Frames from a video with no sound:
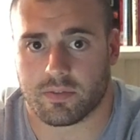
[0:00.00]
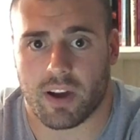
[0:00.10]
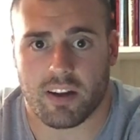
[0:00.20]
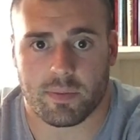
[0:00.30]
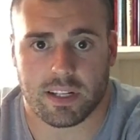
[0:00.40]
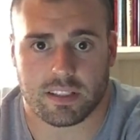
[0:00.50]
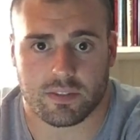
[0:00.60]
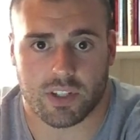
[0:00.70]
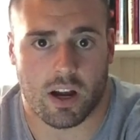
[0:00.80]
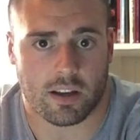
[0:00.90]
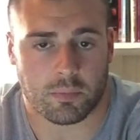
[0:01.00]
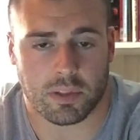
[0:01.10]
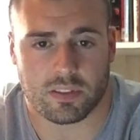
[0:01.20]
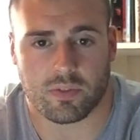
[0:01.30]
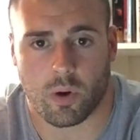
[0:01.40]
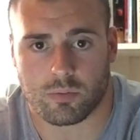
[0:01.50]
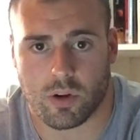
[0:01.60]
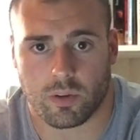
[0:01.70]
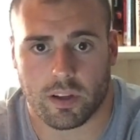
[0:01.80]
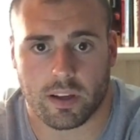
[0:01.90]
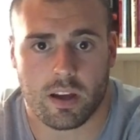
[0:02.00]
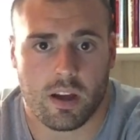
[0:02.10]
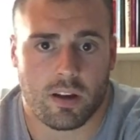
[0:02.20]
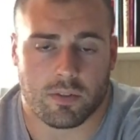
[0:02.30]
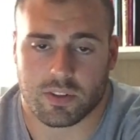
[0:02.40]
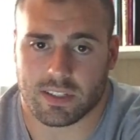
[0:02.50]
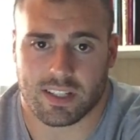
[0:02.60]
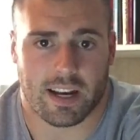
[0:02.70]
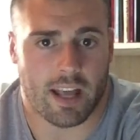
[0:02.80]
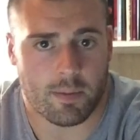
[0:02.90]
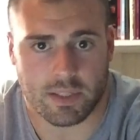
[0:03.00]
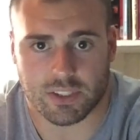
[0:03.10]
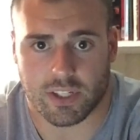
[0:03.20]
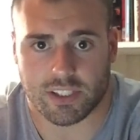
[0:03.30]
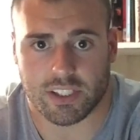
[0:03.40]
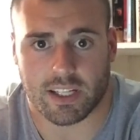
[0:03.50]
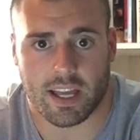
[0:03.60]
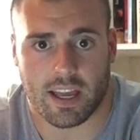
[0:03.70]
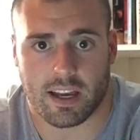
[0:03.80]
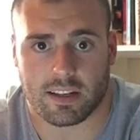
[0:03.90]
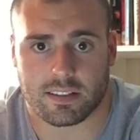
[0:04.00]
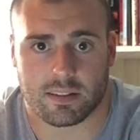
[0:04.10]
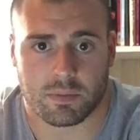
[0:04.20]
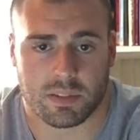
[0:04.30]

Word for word: five minutes of jogging plus foam rolling versus dynamic stretching and some